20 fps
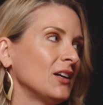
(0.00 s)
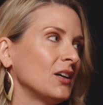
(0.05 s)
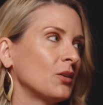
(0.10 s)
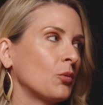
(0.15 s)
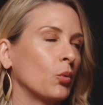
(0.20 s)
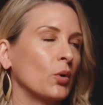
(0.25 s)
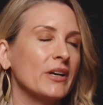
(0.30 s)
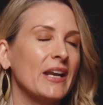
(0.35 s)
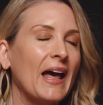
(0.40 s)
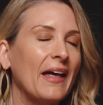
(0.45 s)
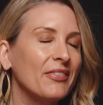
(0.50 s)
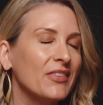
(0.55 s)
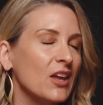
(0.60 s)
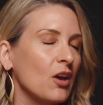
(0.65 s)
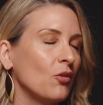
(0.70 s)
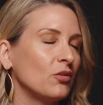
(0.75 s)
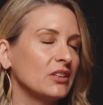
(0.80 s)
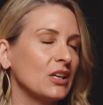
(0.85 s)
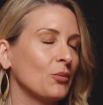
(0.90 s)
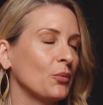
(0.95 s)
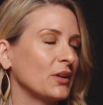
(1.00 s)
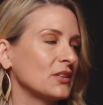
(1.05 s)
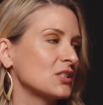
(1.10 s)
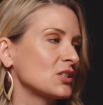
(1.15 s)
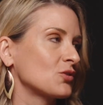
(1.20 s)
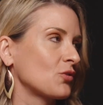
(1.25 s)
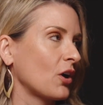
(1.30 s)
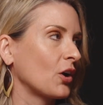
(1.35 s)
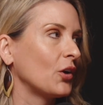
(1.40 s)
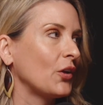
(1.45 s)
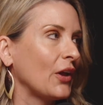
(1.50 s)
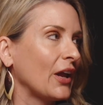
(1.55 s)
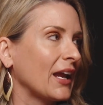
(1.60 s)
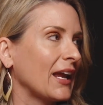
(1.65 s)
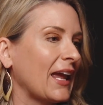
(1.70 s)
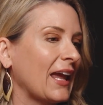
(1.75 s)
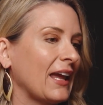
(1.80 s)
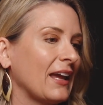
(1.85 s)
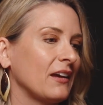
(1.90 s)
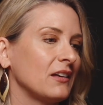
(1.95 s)
We're not the only ones struggling.
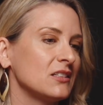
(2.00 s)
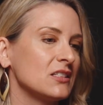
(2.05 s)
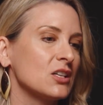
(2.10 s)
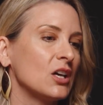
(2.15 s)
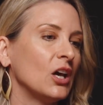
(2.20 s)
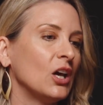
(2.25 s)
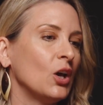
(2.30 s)
And